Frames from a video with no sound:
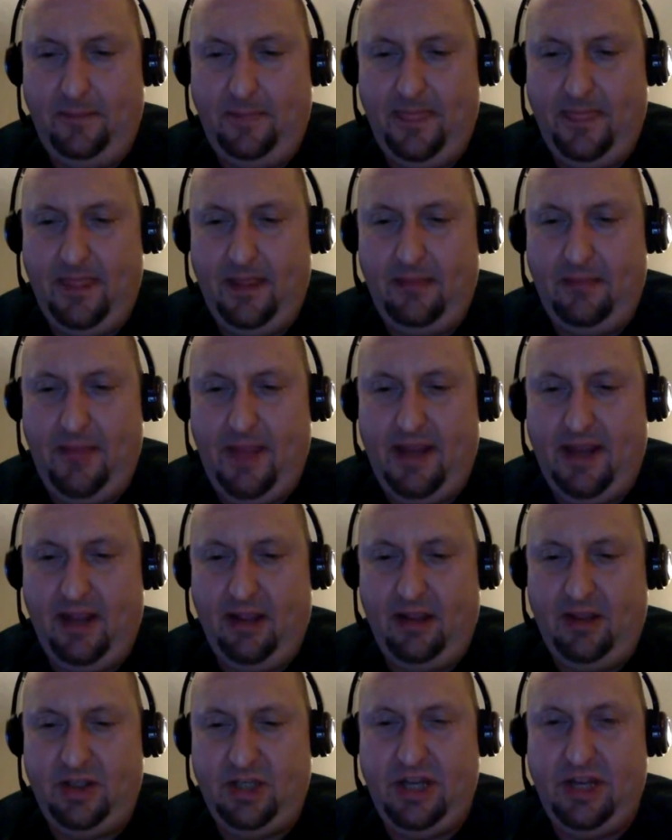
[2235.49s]
make a
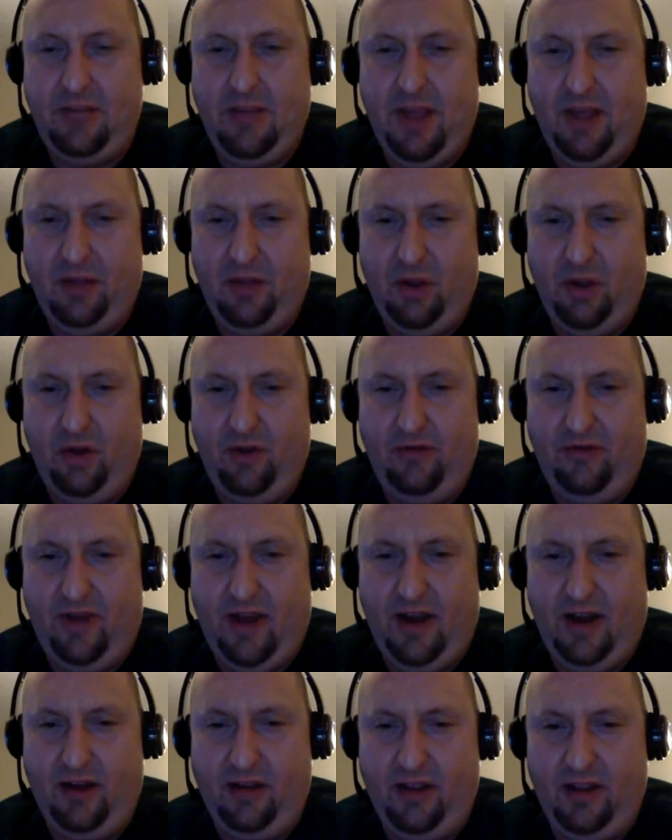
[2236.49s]
Gmail notifier
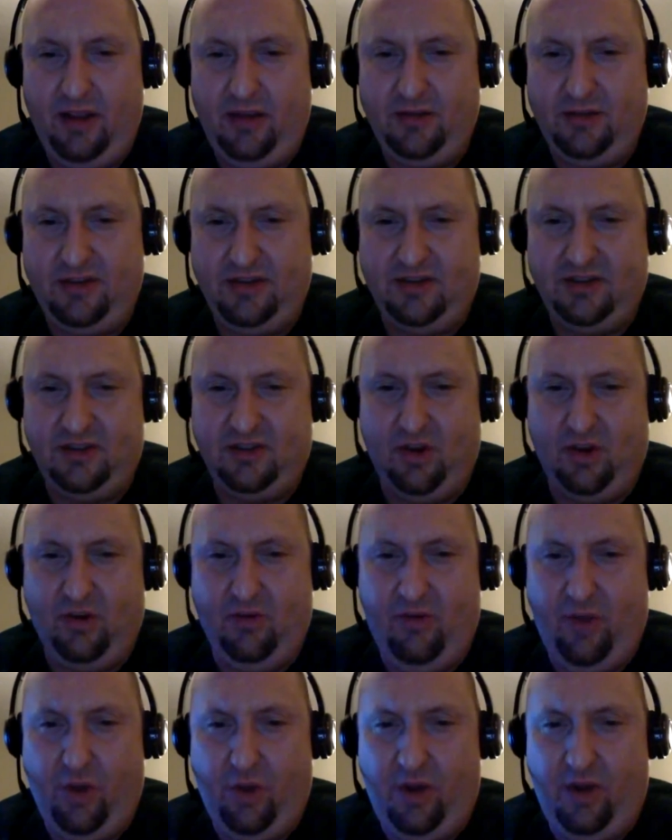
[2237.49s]
that used a servo,
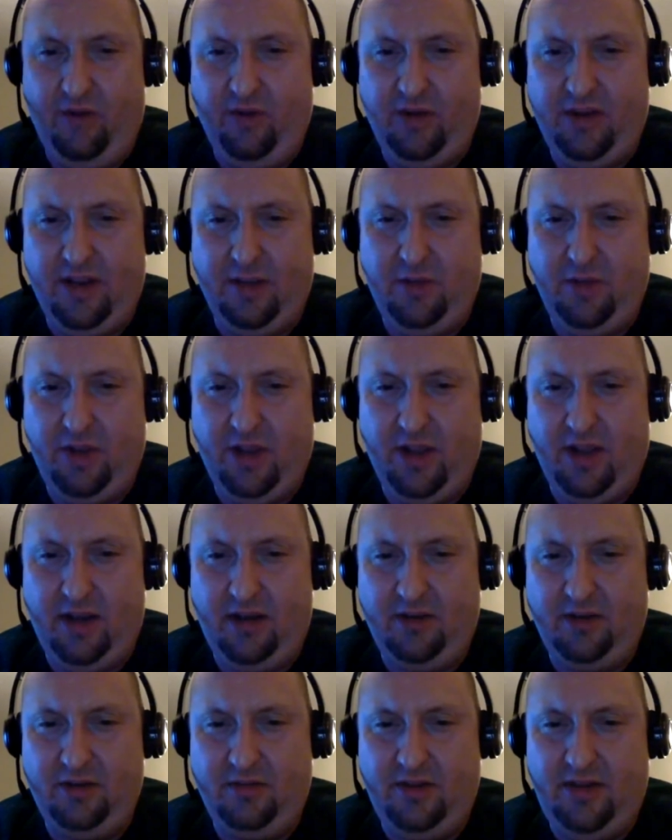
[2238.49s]
and every time you got
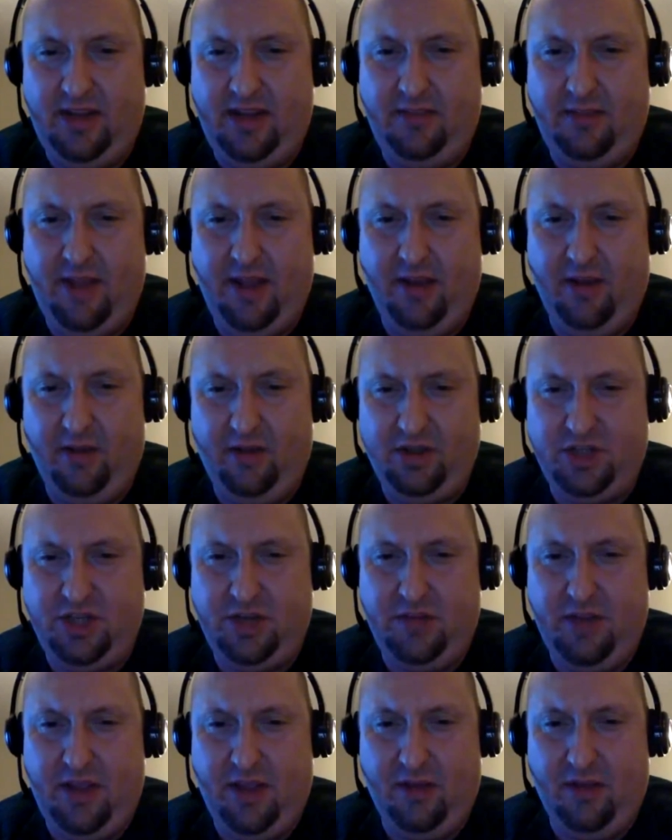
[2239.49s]
email on
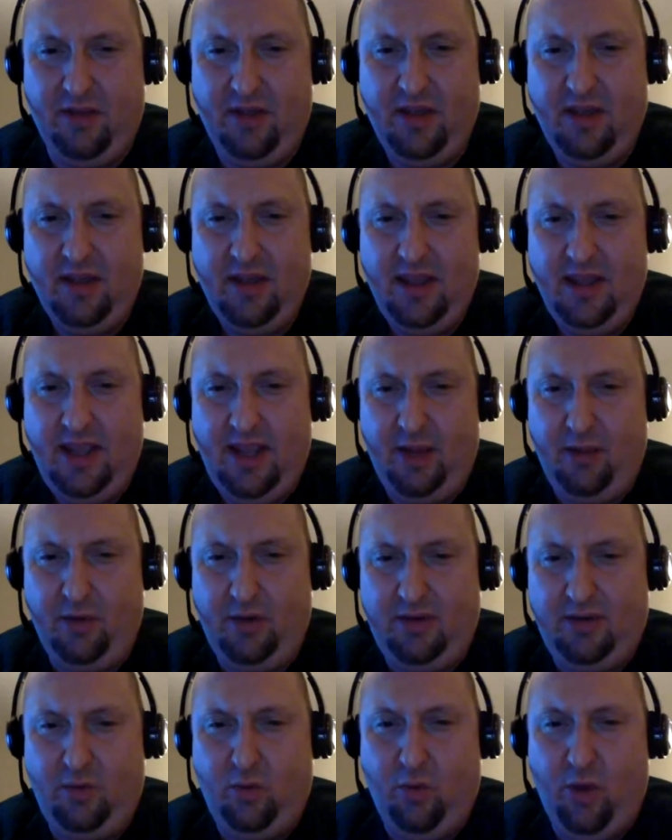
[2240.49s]
Gmail, it would
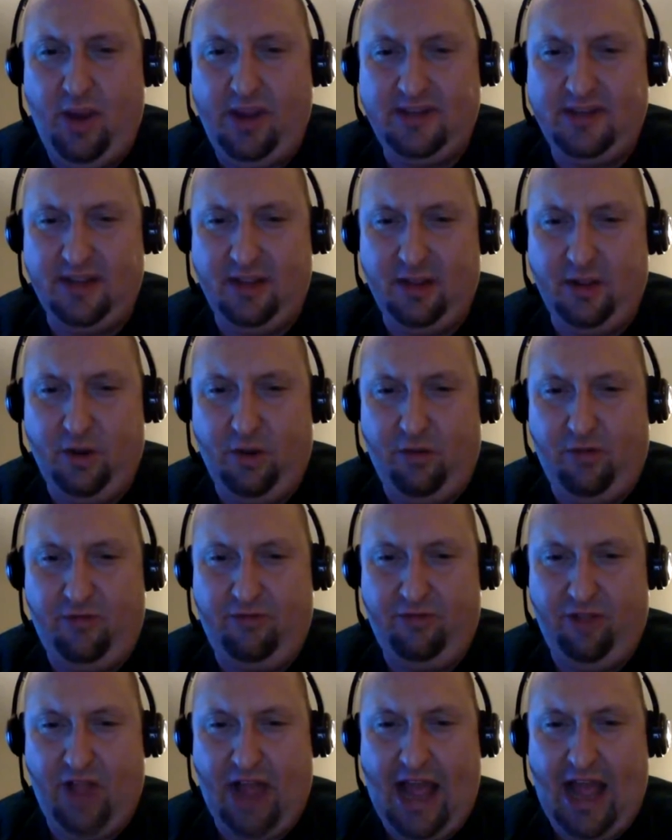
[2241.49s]
raise a little
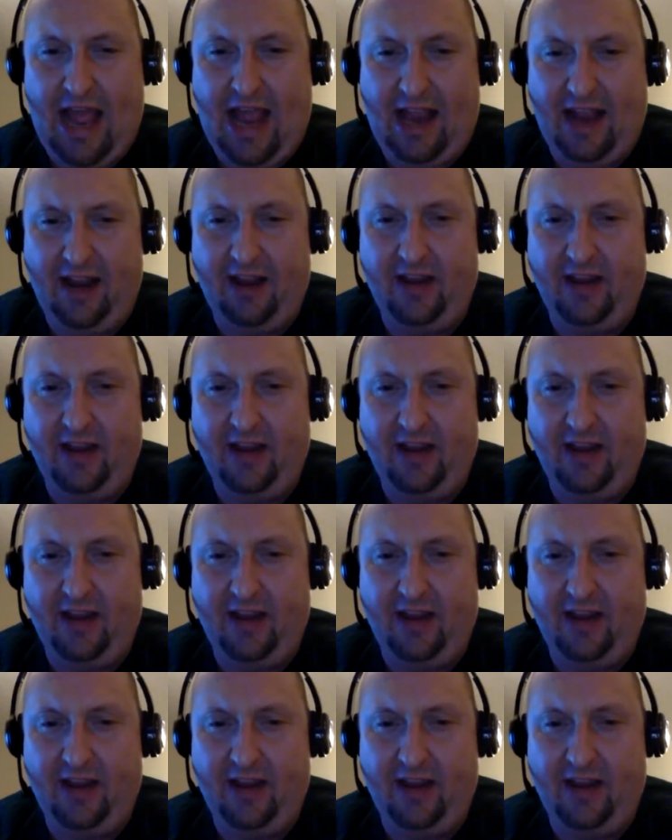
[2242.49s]
flag.